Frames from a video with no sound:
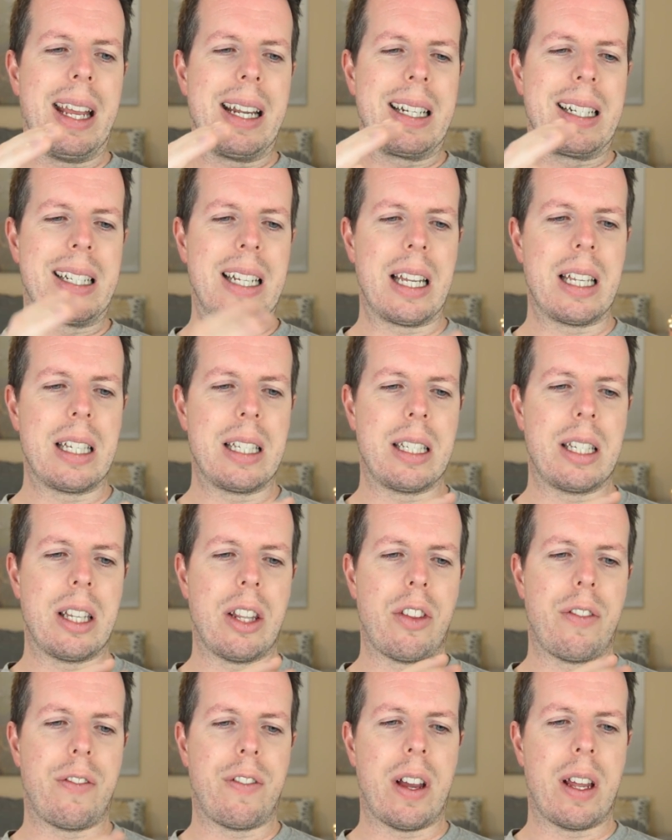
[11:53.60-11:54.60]
does
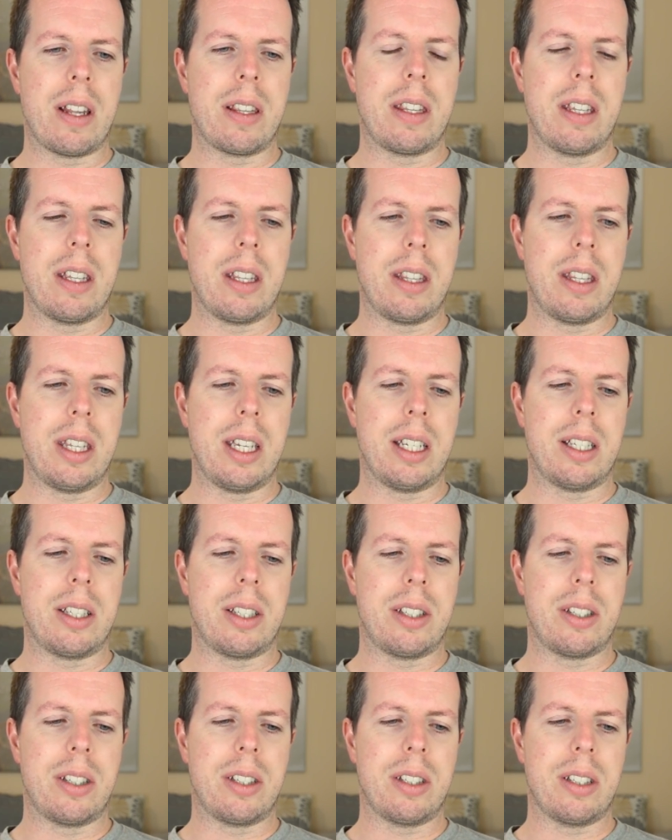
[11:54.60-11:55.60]
the fact that
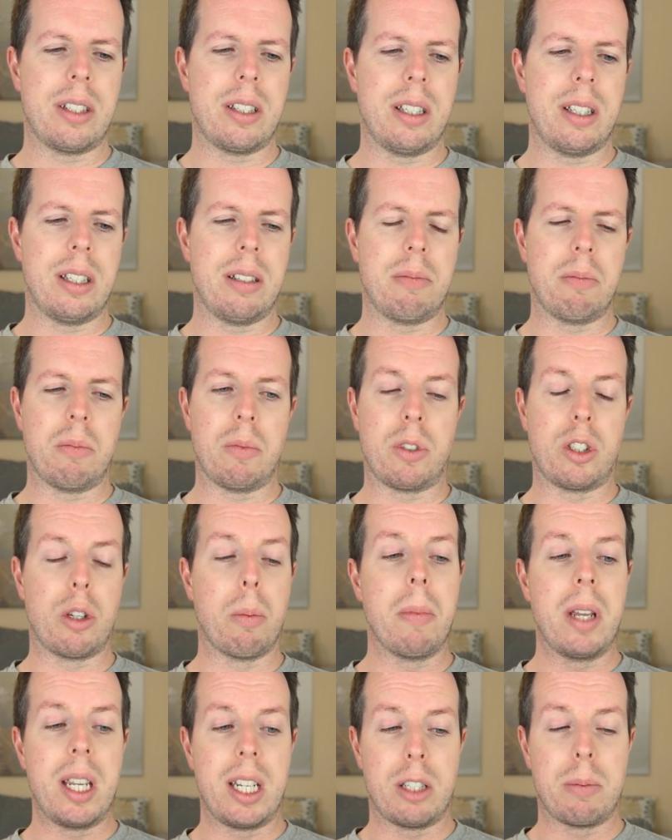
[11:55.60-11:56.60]
this, to
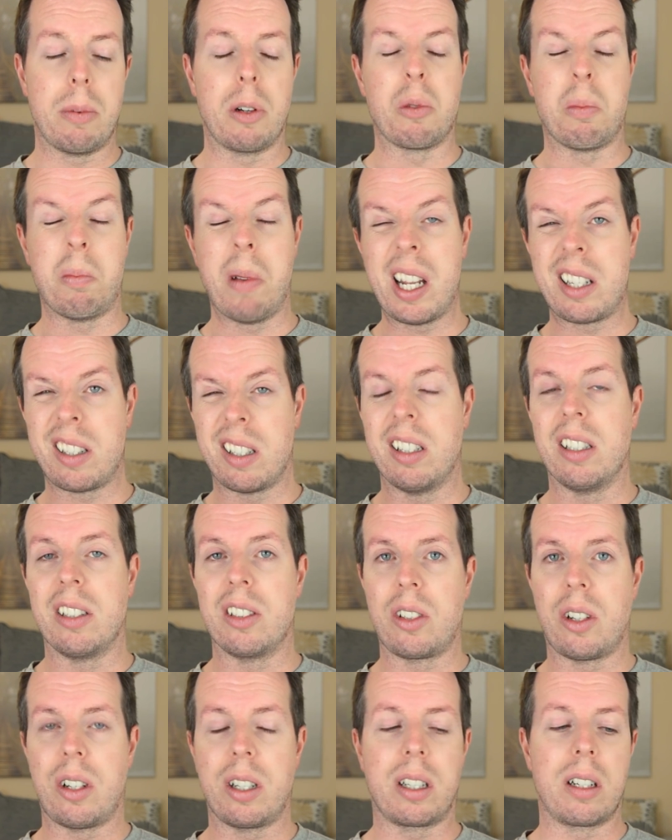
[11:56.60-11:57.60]
me, smells better than
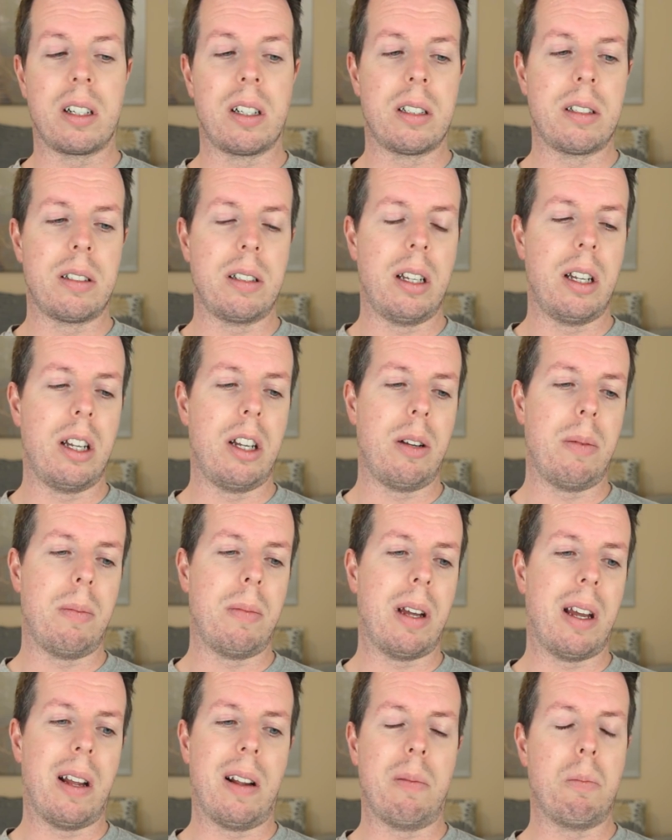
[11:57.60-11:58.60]

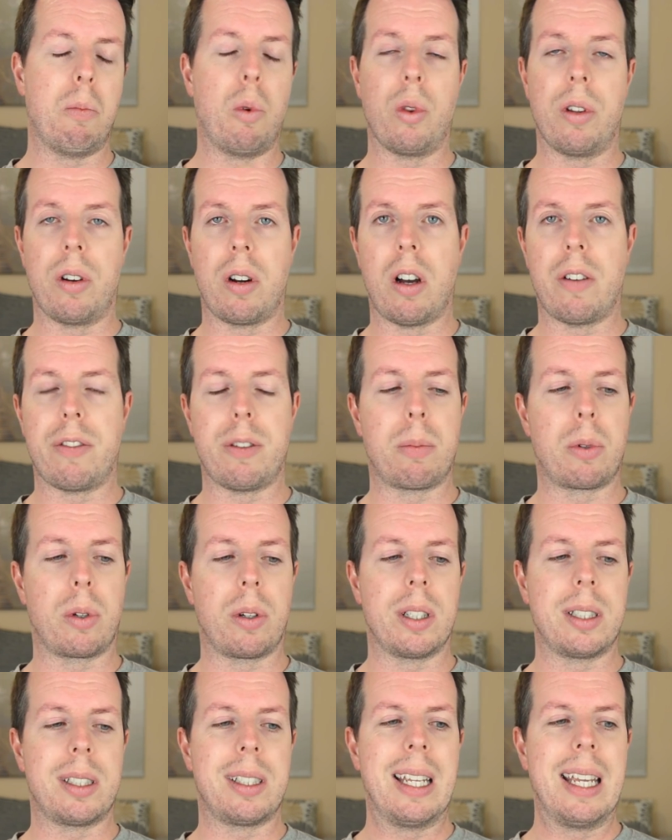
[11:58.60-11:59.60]
TYGAR at more than half the
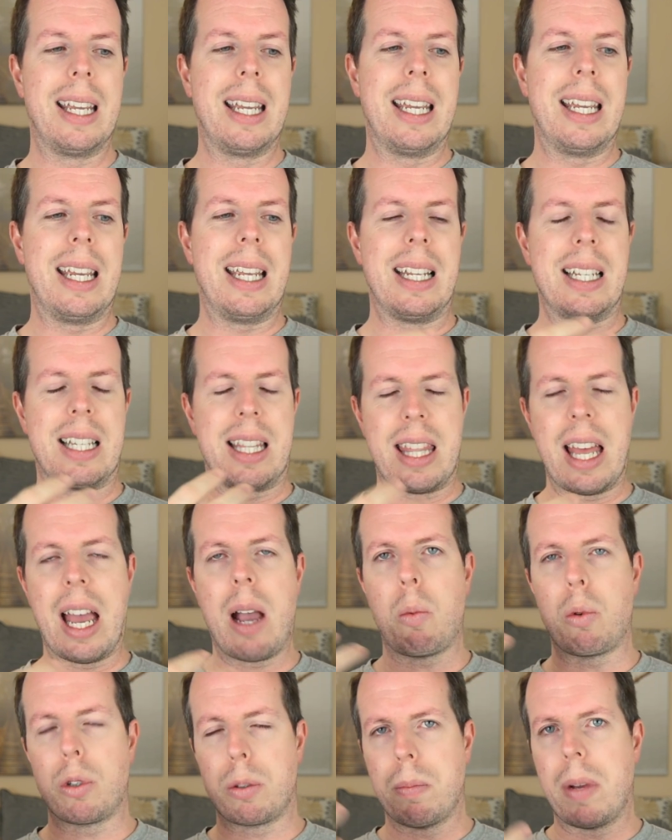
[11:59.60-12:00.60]
price, is
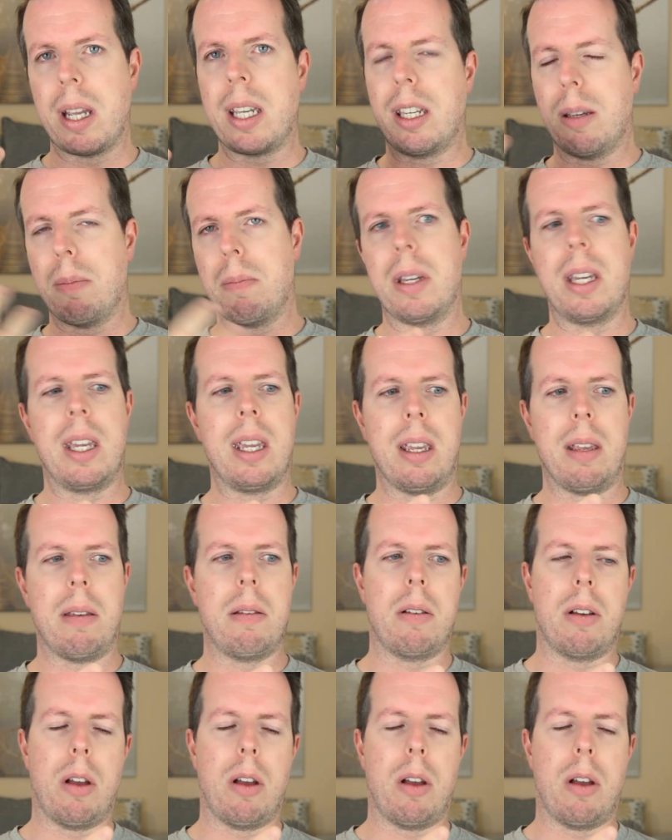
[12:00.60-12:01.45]
that what's making me